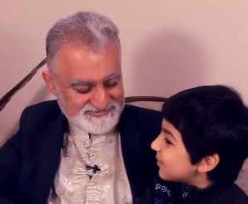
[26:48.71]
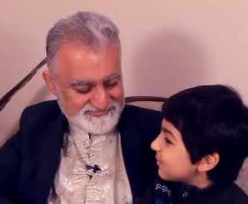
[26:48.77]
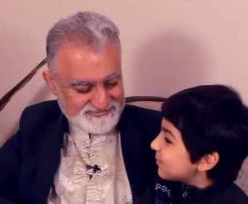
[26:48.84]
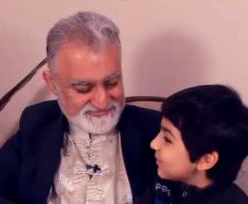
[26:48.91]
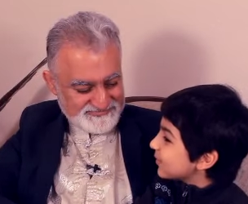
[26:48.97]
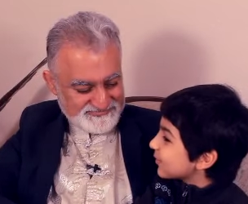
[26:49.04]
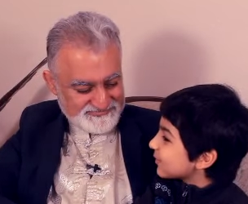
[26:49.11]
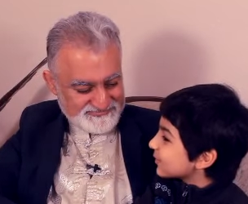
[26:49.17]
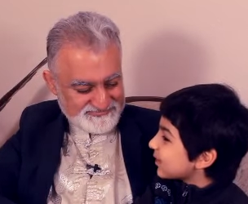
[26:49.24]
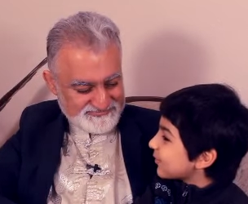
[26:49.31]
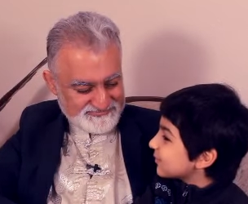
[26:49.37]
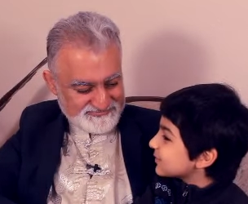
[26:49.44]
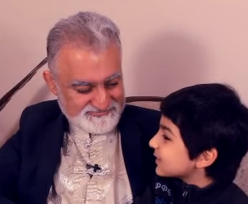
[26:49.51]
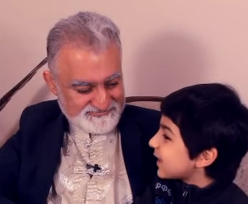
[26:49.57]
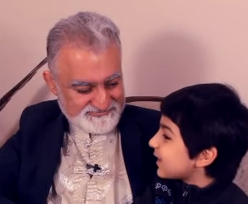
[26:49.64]
Speaker 1: my middle
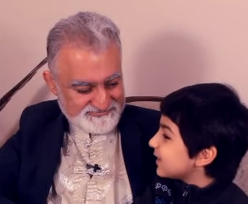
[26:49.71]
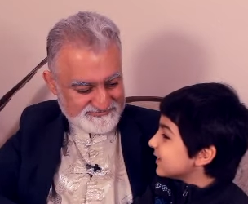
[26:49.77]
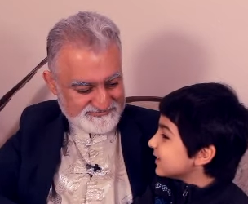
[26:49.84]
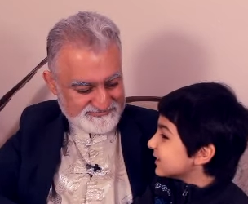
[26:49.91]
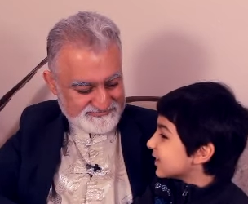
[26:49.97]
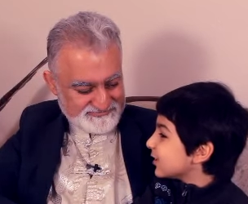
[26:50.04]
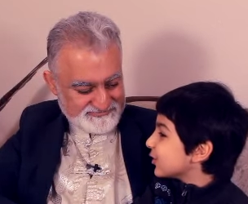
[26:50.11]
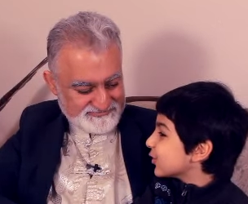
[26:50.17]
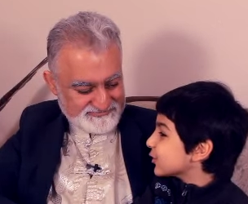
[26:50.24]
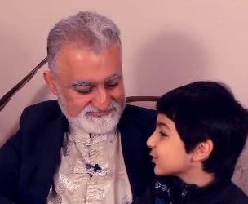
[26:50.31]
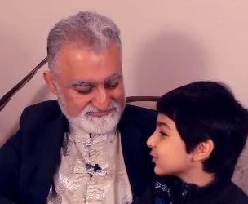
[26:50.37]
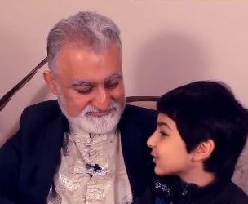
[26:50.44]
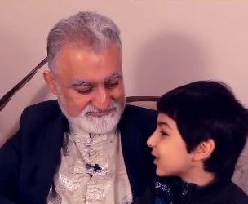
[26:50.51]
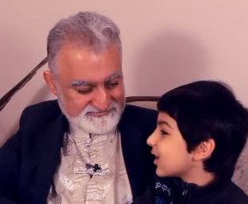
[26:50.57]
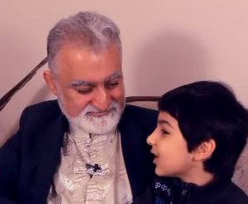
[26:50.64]
name is Anis, and you
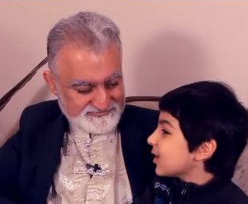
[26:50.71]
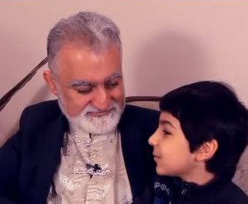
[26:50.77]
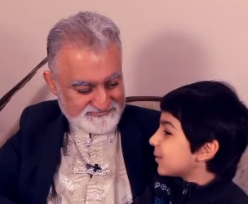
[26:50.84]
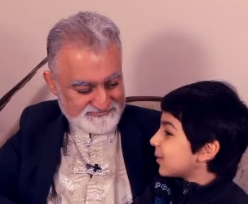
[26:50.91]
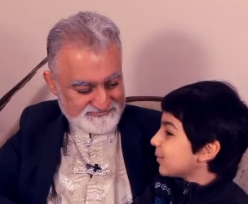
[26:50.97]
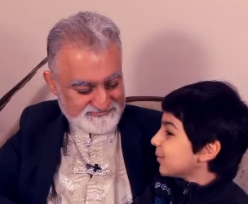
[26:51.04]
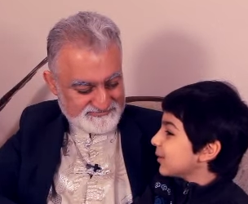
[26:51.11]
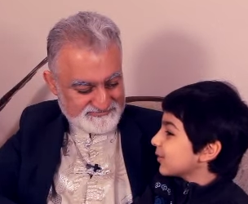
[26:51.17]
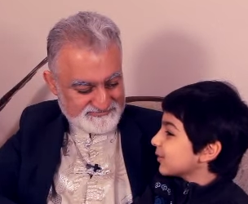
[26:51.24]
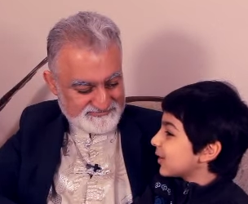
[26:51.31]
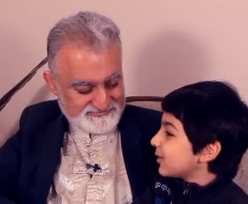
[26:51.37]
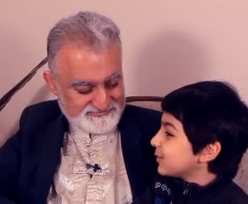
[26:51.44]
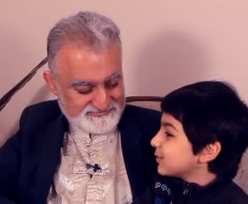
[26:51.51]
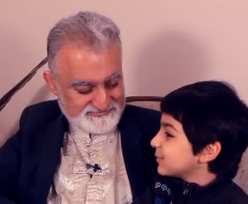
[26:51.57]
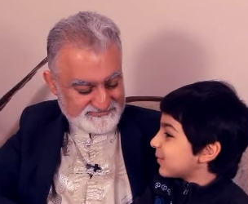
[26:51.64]
also said my middle
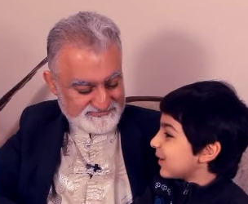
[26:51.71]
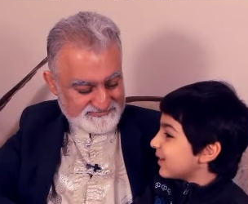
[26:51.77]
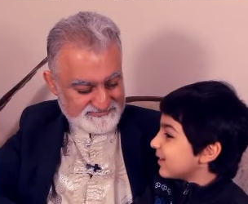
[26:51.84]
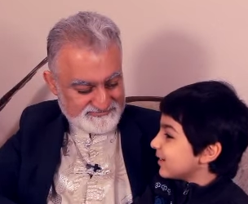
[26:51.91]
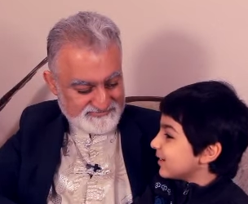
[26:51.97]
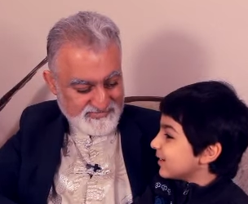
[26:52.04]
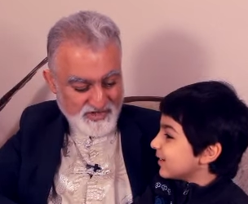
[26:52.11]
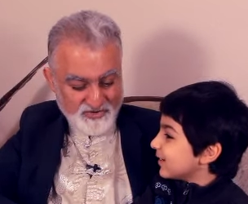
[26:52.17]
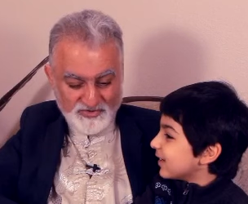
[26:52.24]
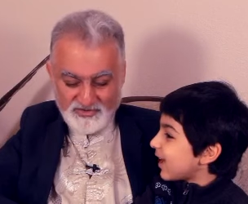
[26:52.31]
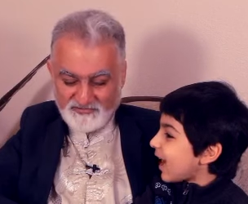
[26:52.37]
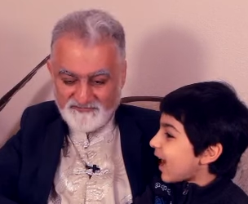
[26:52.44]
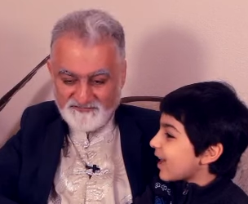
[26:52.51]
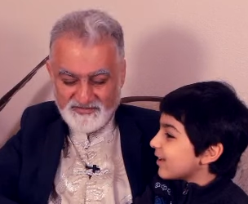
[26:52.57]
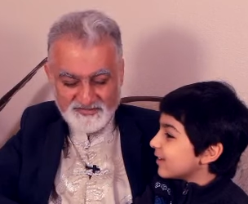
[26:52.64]
name is Badi. No,
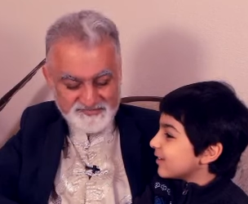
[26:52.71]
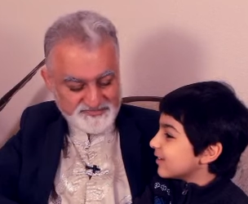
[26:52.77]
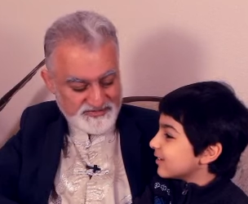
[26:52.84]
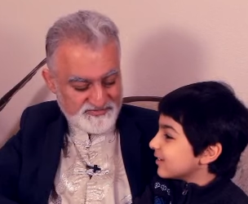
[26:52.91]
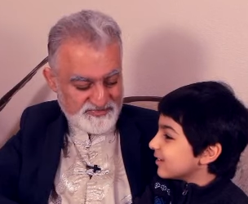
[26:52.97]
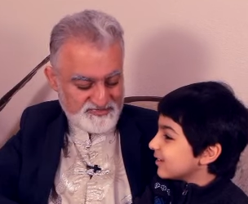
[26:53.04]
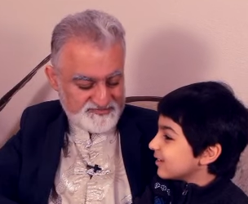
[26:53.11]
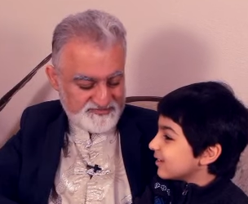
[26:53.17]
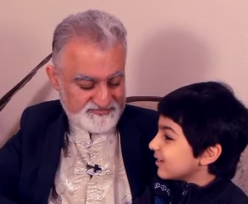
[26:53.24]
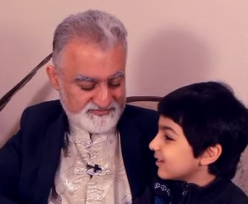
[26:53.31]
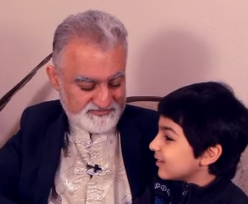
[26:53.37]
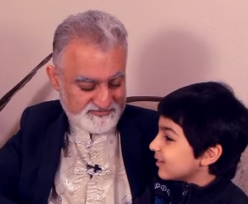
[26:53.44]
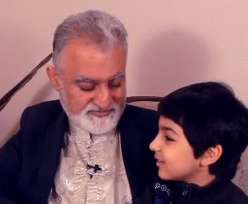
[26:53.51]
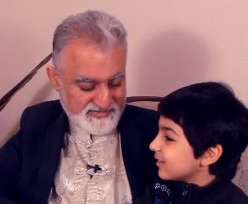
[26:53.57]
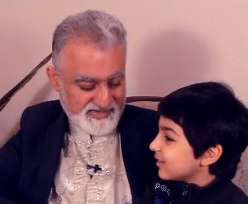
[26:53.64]
your first
Speaker 2: name is
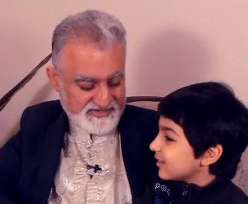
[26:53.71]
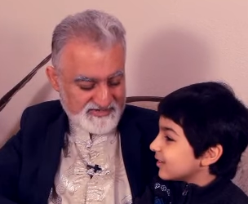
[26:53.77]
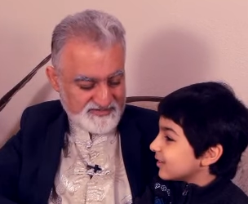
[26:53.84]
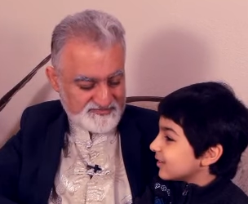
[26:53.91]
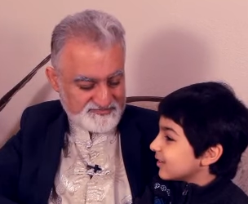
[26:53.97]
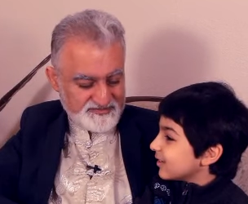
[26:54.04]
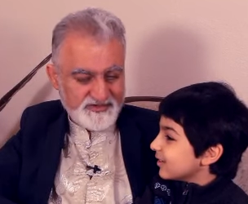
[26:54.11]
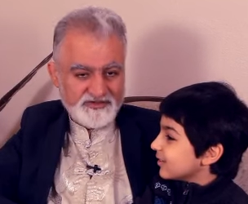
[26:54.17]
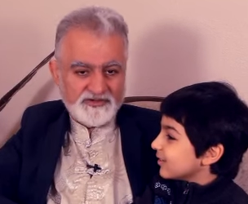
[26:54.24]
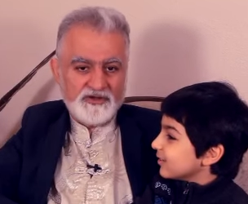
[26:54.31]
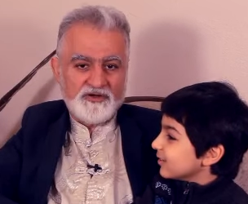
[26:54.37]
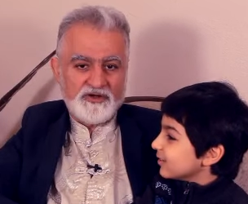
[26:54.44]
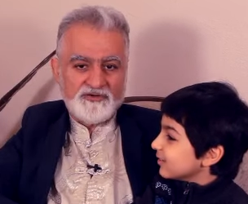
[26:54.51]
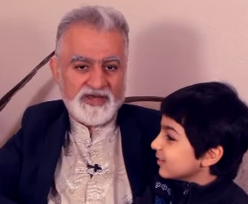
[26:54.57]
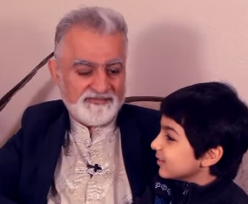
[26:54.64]
Anis.
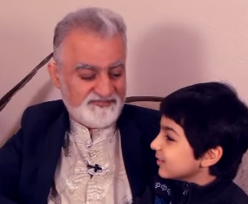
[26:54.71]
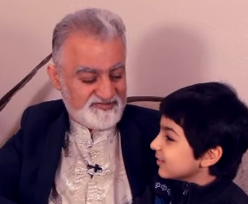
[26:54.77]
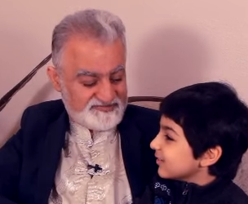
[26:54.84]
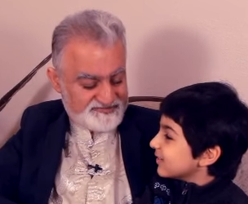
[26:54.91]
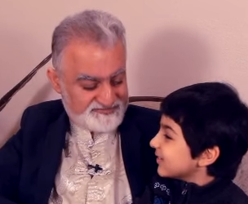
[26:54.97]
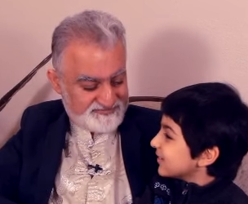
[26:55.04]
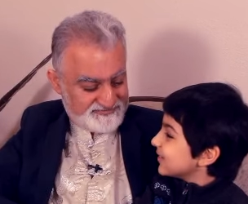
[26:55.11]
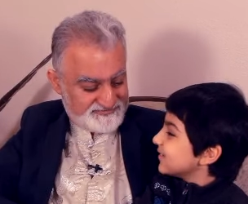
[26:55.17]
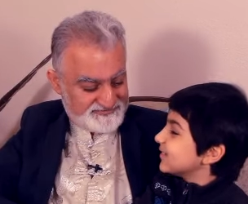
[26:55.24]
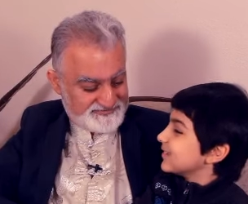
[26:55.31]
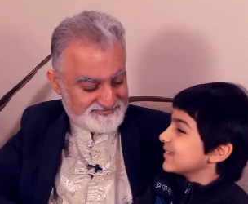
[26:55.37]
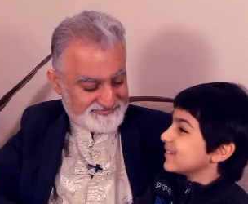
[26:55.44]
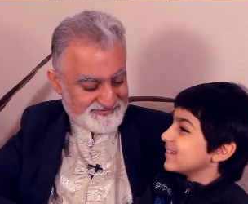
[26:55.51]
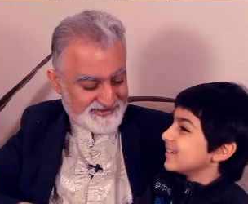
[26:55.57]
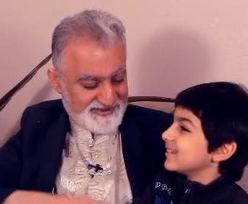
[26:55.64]
Oh, Nafis.
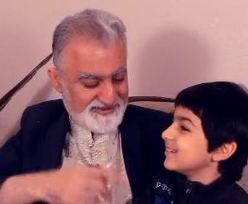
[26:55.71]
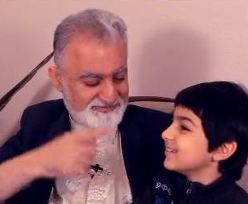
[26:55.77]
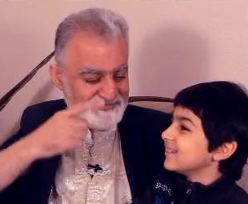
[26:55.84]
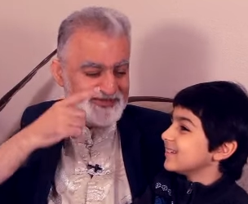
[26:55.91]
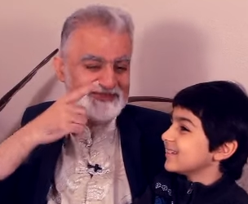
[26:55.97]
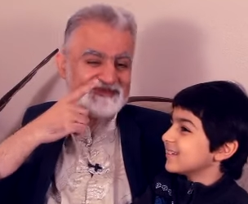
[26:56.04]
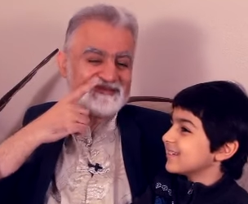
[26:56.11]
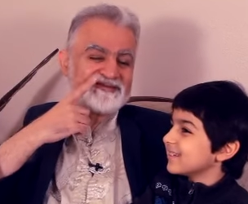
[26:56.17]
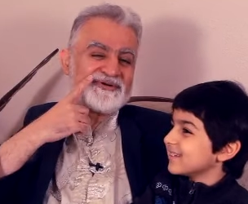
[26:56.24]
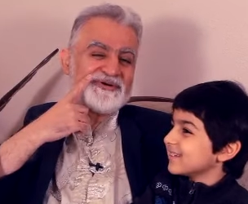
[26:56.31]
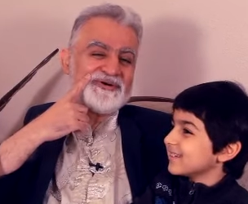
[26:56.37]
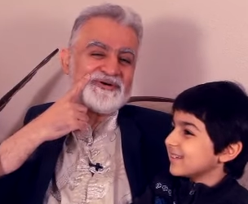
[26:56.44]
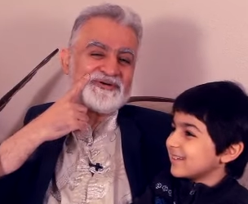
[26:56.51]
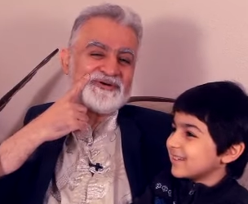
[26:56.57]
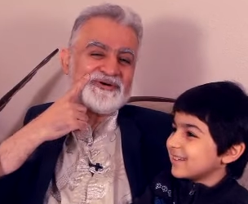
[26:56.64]
I made it
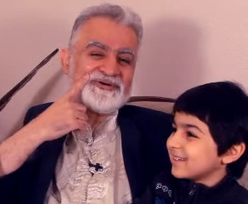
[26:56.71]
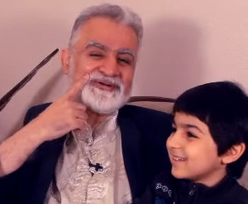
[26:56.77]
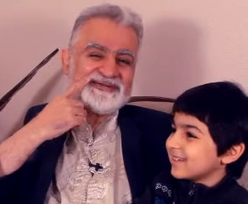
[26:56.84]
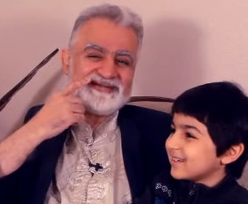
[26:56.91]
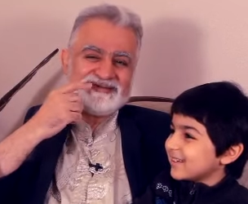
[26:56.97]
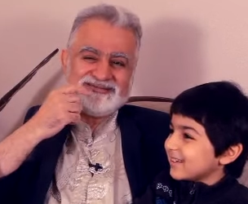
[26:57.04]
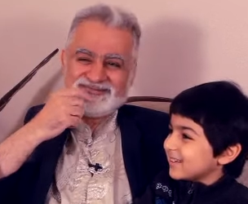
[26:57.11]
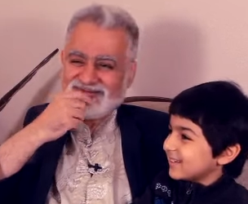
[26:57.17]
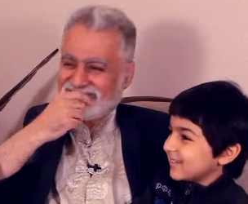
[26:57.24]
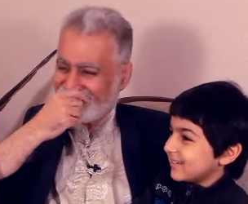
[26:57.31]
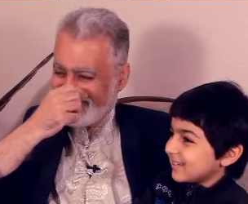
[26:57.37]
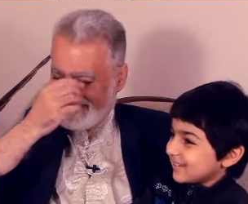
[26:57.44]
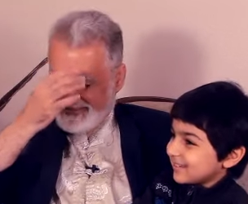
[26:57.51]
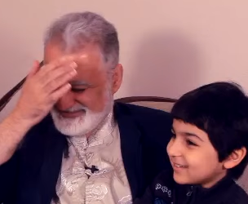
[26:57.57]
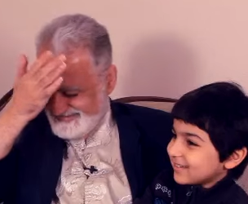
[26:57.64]
wrong. Okay,
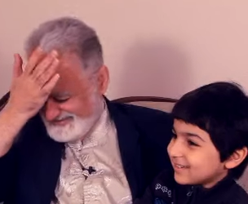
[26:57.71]
sorry.